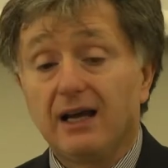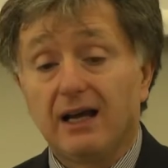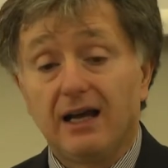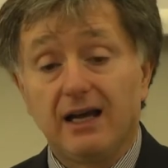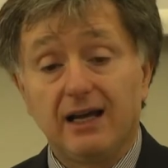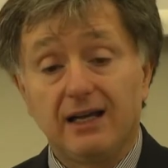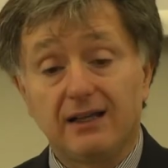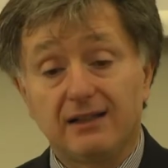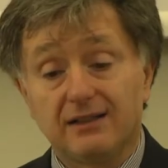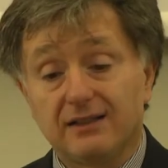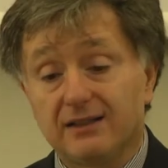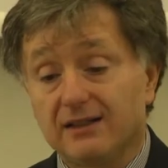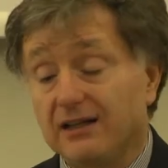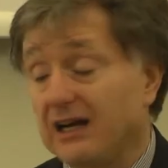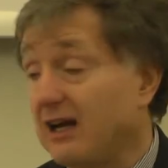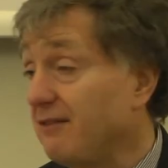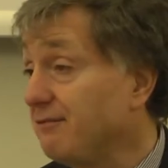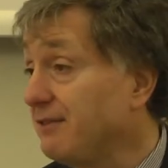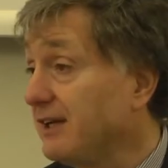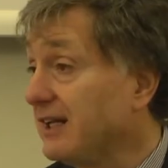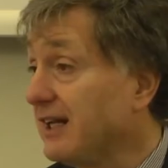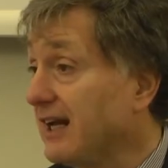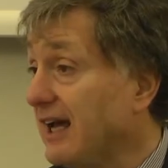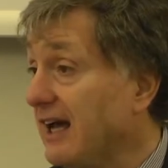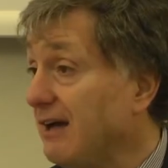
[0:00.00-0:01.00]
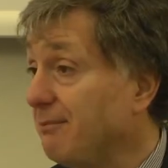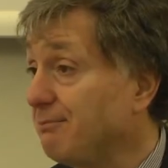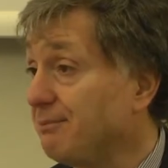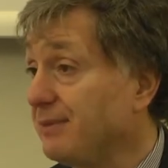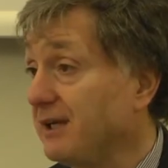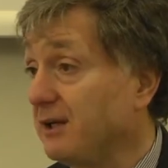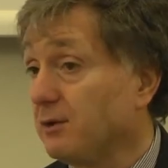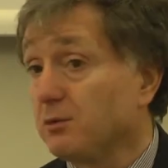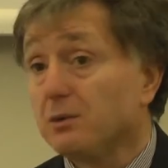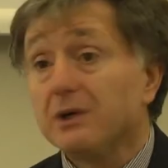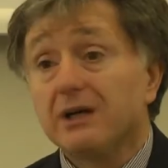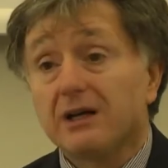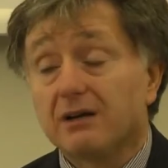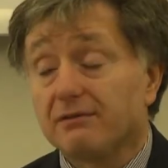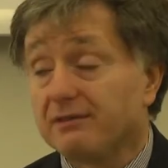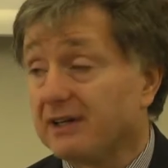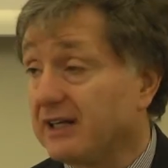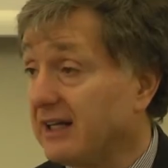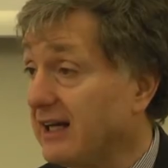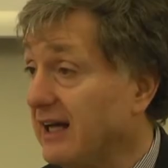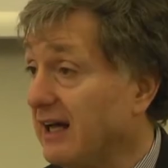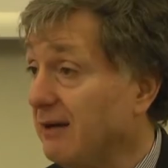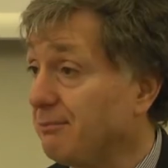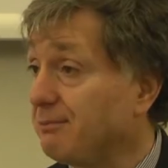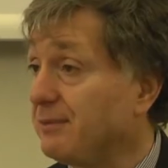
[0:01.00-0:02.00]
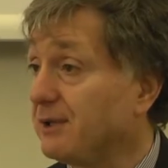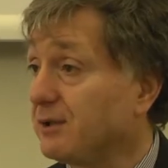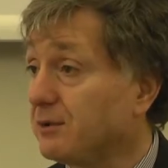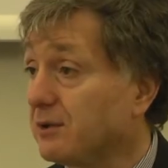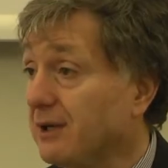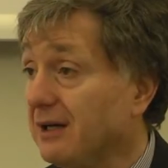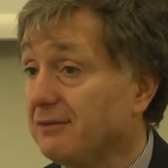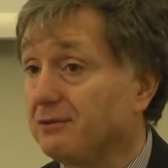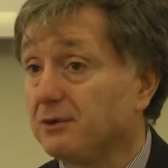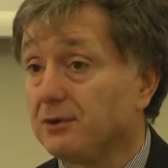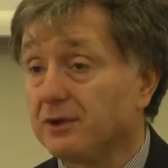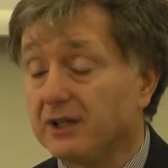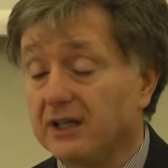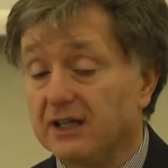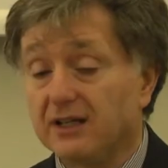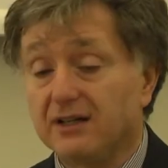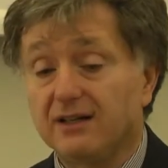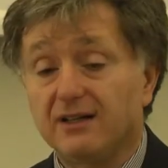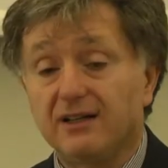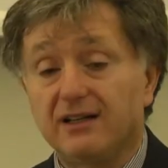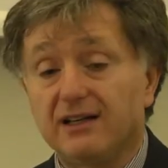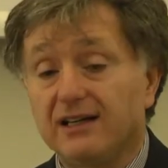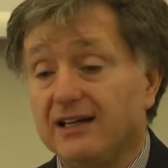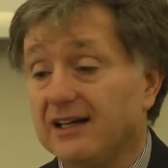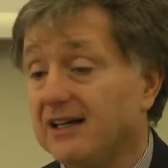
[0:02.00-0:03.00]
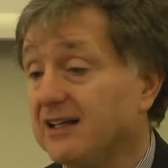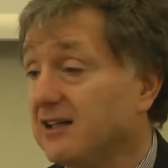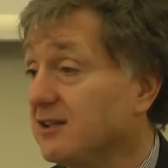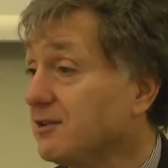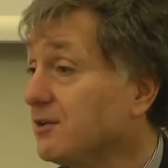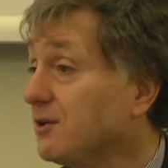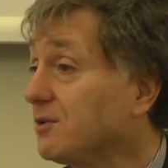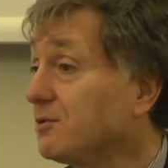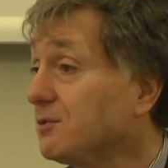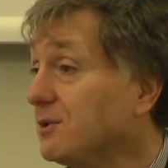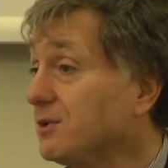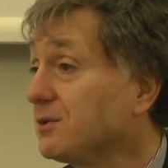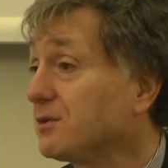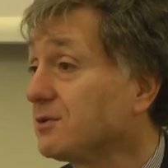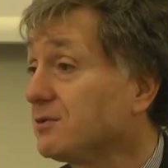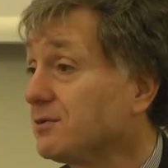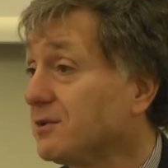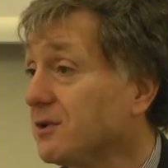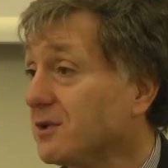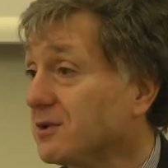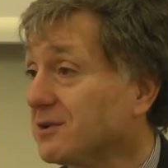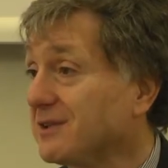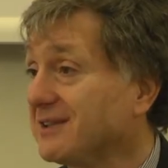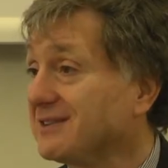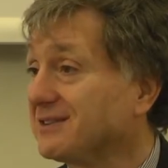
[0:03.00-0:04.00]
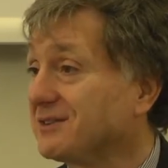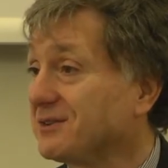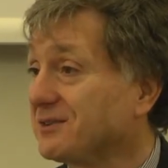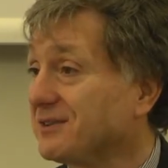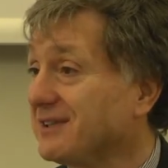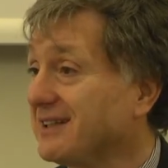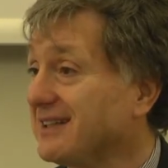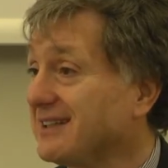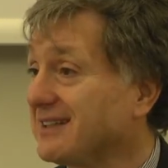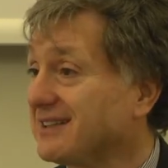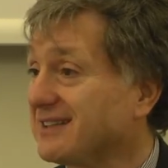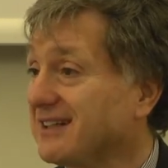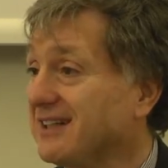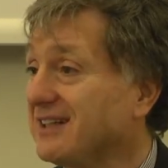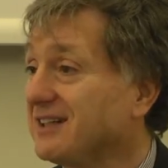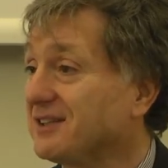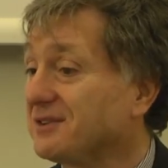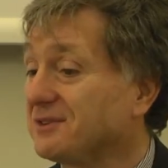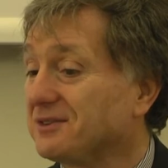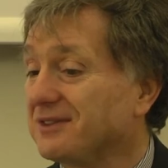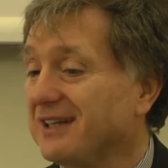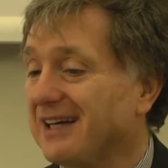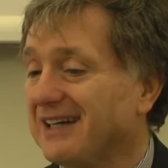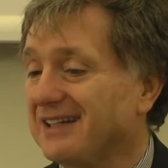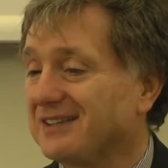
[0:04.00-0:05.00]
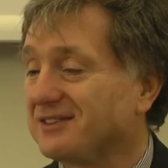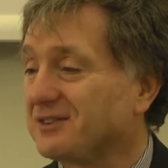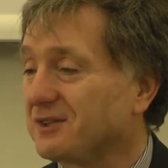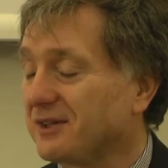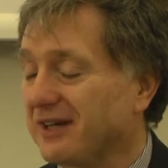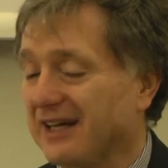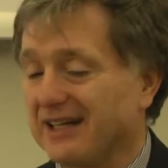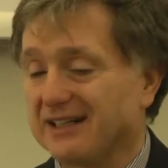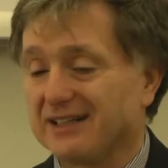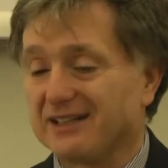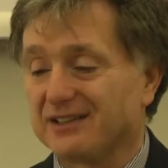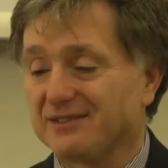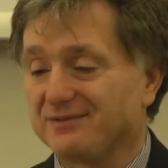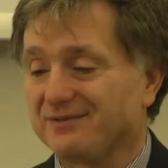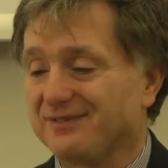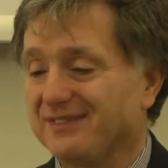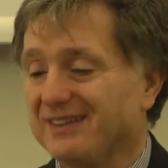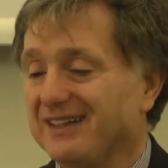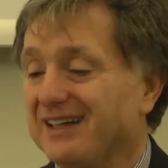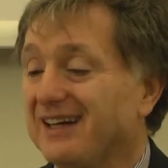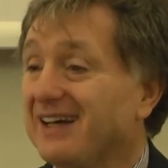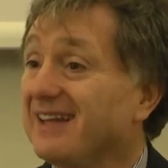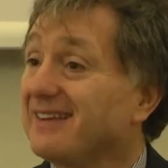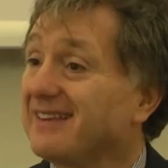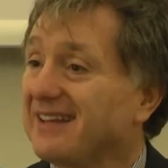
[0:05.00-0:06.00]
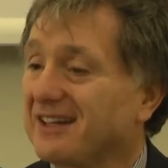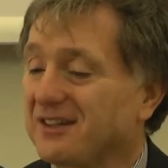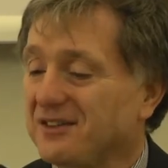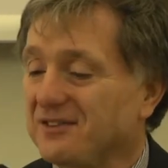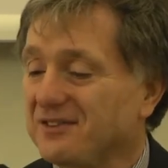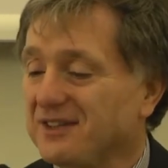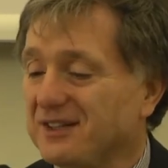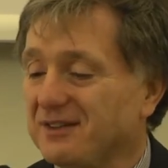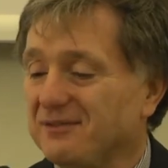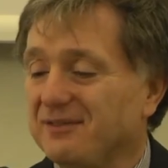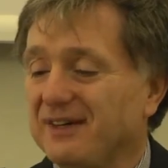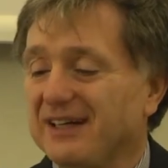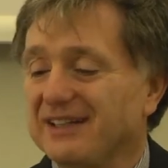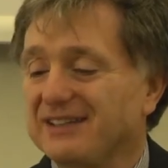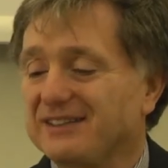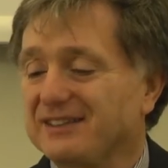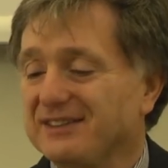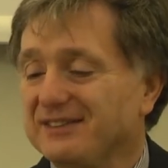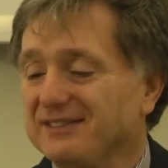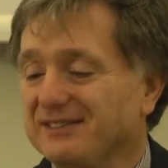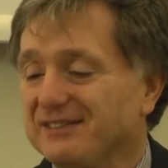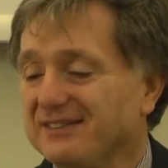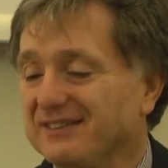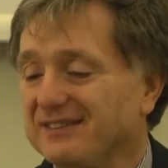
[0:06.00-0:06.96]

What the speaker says: and I'm very happy, we are very happy to have you here, and we look forward to these 2 days together. Thank you very much.